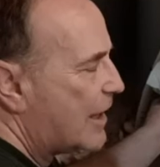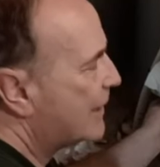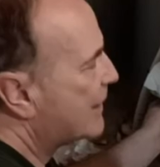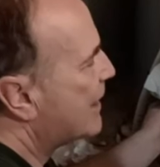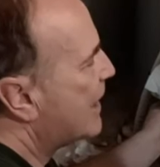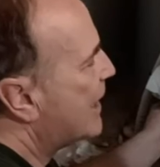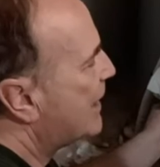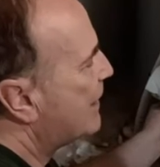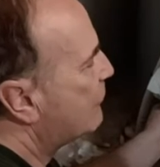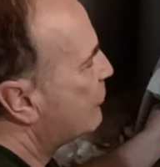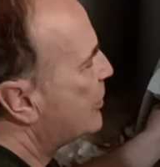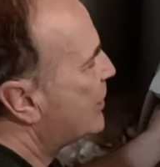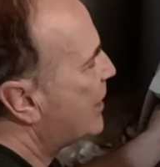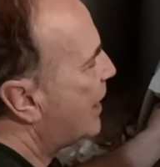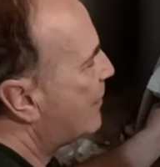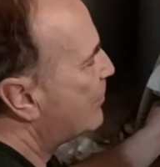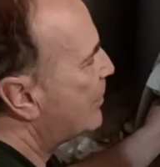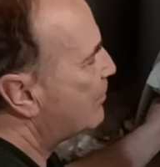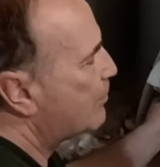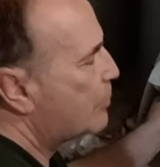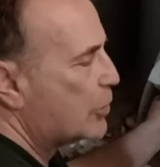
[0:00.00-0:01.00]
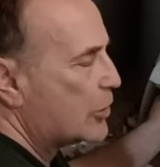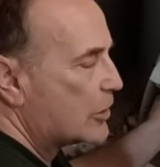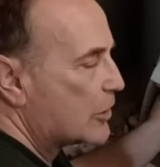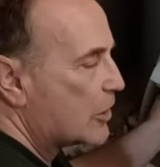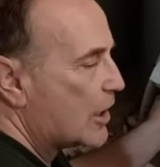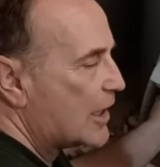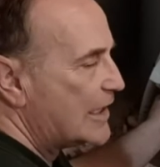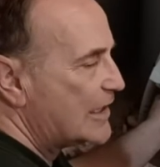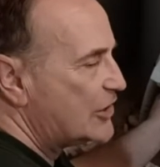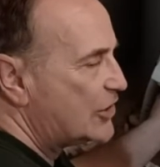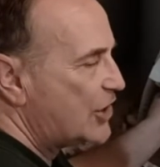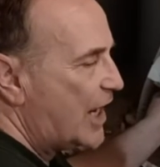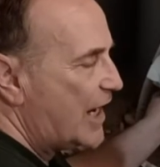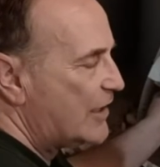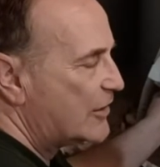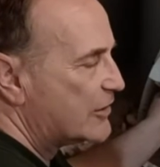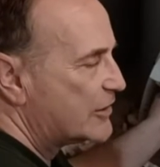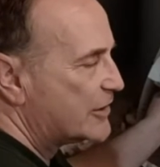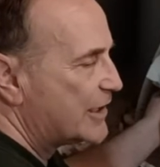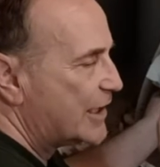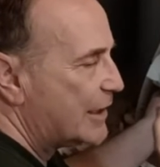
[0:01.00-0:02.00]
like that every time I put it on, it
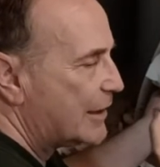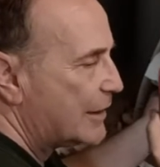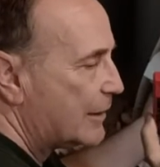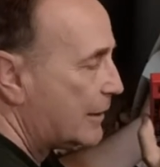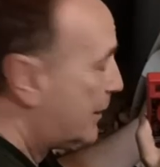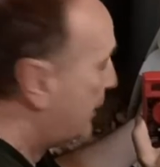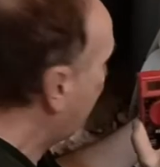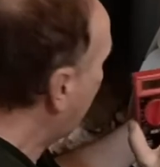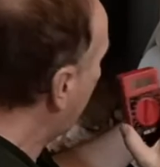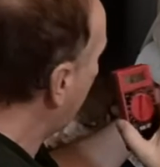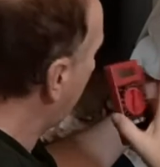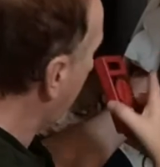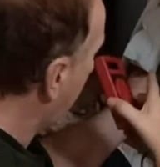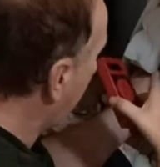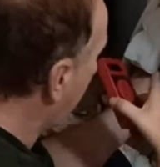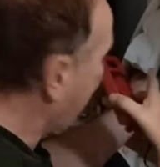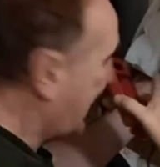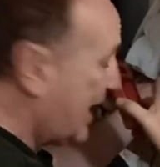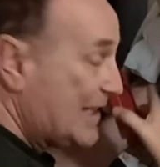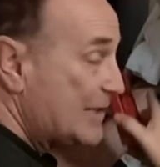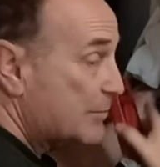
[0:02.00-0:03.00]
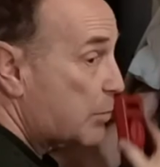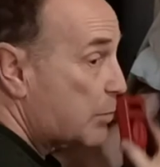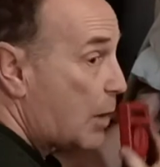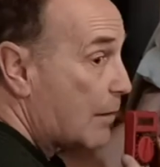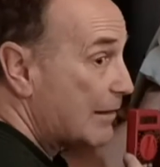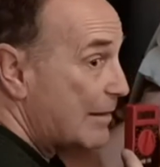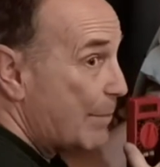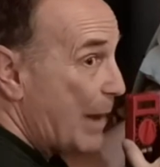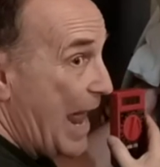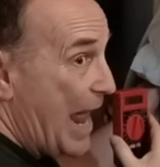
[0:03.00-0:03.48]
changes, that's probably